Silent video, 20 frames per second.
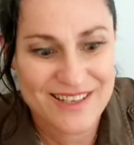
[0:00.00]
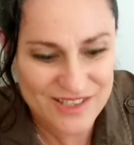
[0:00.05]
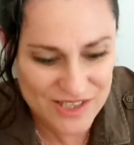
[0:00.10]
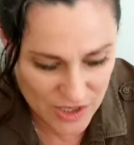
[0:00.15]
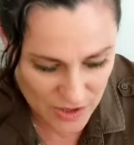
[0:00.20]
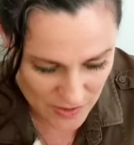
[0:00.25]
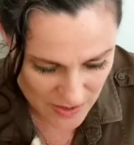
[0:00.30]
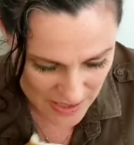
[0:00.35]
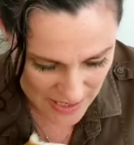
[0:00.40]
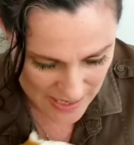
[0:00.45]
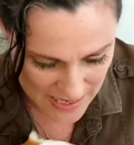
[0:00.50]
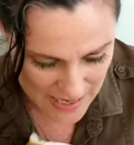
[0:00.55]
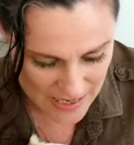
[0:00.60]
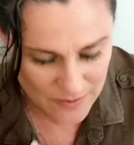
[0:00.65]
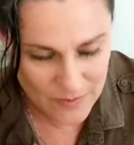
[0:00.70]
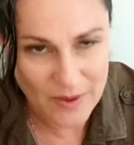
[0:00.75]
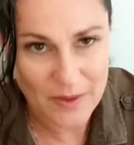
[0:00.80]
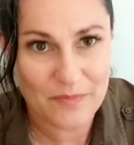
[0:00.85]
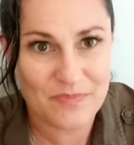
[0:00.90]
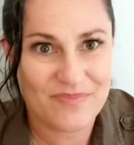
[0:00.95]
So
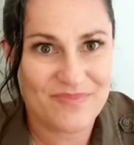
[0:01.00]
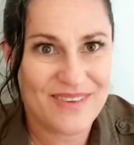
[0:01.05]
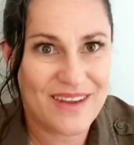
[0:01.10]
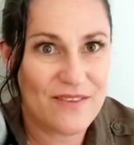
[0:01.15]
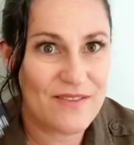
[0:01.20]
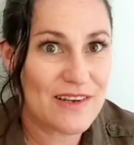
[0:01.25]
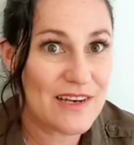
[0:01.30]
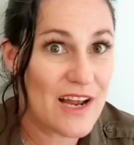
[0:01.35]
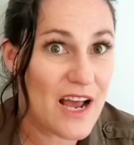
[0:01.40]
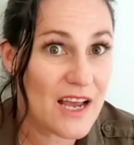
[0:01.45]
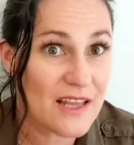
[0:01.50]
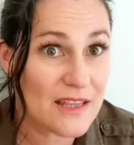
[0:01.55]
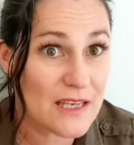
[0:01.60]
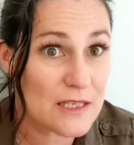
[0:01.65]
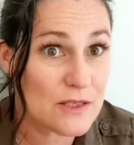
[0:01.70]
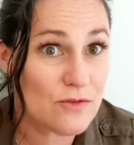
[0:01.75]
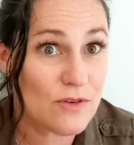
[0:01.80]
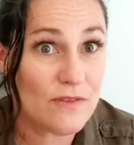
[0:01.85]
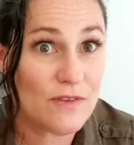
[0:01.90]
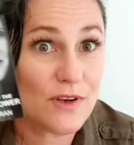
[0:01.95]
anyway, if you like
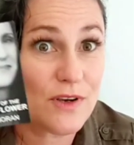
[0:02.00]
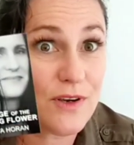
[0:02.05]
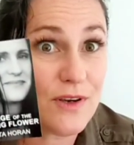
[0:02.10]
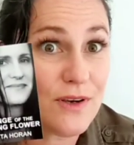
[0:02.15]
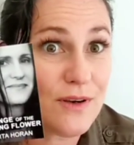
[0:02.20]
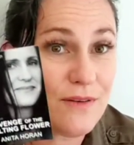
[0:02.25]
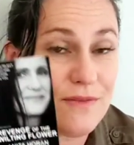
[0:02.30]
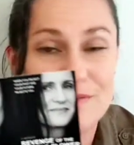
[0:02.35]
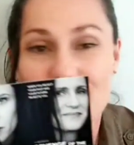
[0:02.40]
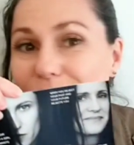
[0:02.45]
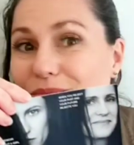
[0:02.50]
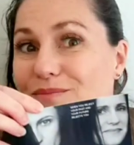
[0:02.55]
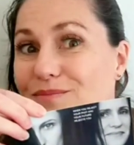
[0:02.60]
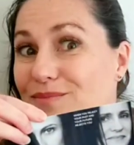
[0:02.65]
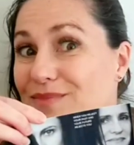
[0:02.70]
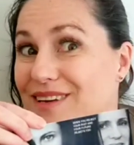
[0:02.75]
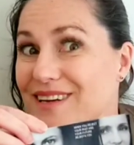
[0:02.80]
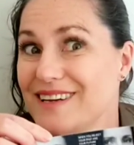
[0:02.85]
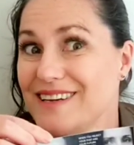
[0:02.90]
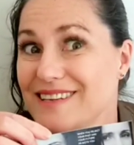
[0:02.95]
this review,
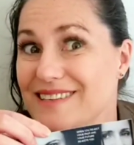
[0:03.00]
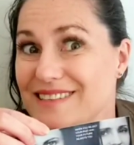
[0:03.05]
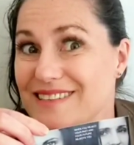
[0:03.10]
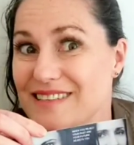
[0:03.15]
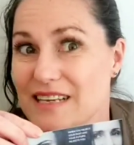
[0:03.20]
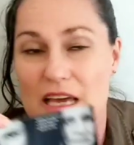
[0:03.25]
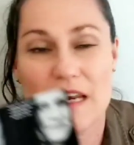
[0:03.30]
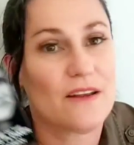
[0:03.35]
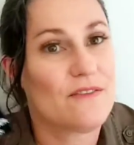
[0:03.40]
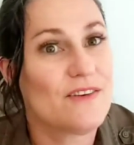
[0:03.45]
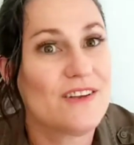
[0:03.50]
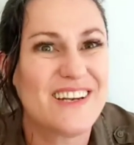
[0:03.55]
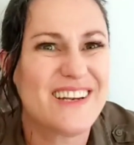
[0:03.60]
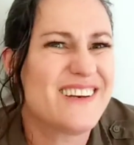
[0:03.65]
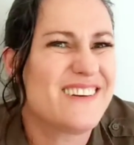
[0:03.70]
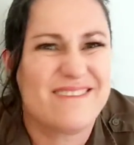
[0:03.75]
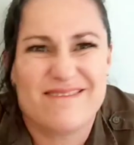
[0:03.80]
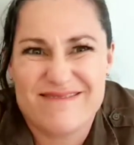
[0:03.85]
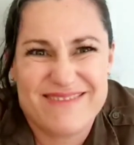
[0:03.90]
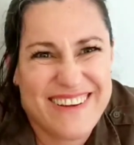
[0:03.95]
please, and if you
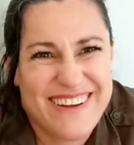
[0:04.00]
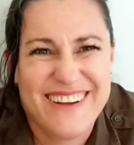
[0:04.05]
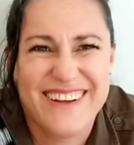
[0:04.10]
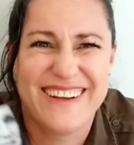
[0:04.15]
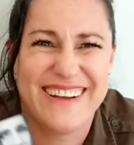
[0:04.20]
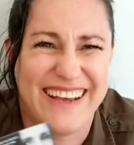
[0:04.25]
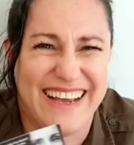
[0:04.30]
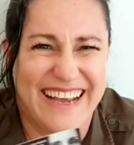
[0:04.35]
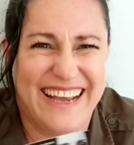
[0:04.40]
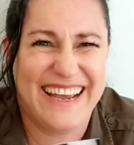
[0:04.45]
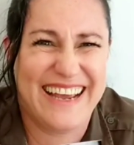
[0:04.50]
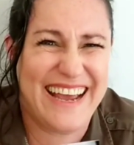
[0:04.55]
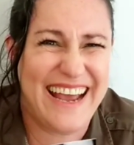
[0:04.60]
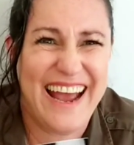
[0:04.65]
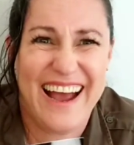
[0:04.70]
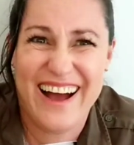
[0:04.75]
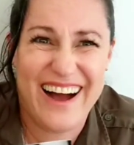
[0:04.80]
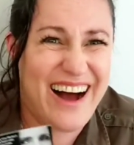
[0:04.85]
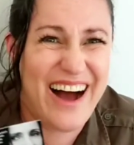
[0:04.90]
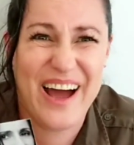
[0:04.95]
didn't,
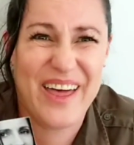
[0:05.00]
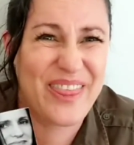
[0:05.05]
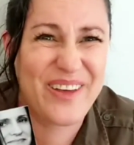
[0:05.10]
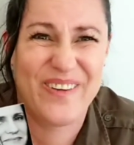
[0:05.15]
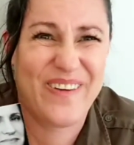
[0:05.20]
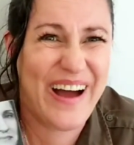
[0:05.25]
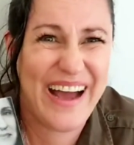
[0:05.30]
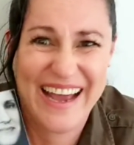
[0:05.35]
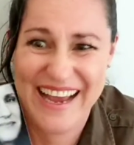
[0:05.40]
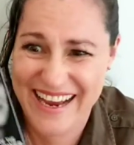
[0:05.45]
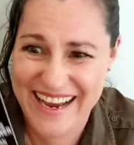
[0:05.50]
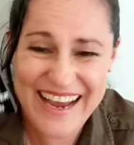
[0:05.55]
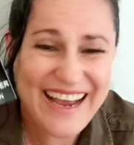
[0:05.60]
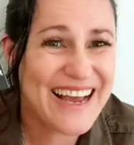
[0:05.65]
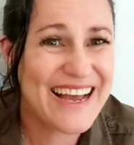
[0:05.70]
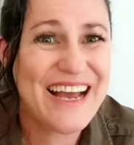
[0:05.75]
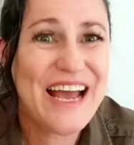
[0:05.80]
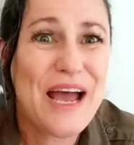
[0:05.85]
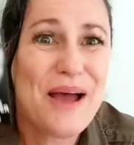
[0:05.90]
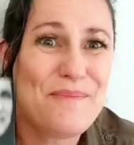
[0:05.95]
either way,
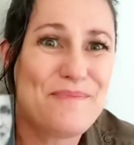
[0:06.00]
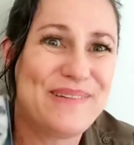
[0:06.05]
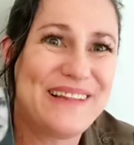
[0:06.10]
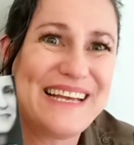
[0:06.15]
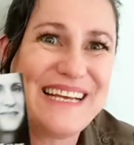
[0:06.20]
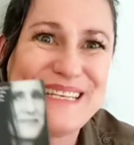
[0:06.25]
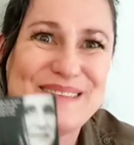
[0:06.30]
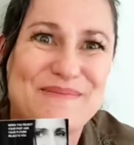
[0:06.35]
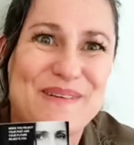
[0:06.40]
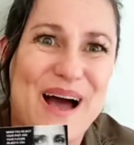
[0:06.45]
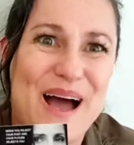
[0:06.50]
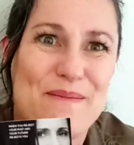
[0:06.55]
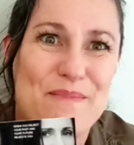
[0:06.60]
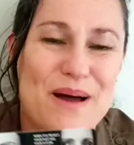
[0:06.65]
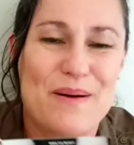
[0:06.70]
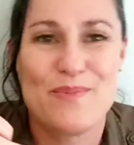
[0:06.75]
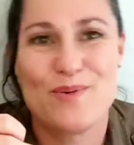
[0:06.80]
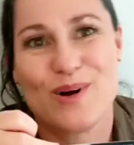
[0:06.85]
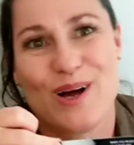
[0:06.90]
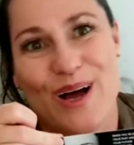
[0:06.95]
please buy
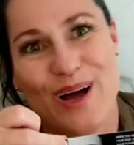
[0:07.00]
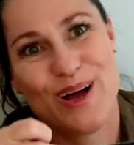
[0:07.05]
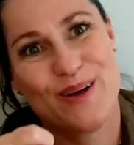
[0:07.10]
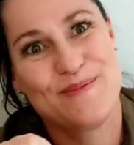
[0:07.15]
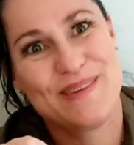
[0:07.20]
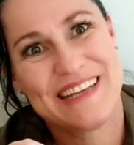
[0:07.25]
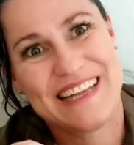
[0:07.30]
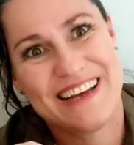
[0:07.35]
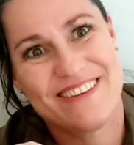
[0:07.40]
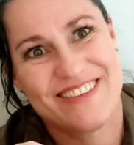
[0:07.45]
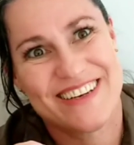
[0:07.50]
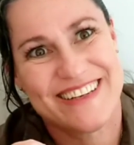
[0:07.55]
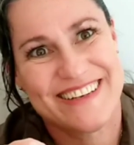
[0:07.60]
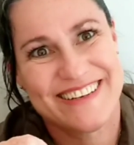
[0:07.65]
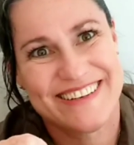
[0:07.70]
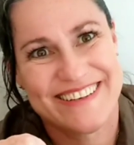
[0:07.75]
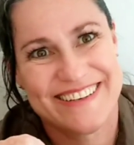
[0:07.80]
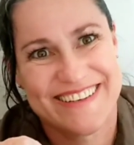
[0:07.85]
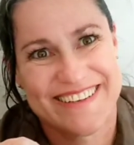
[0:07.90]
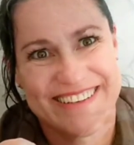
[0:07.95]
my book. I hope you love
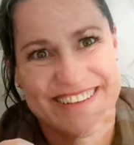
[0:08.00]
it.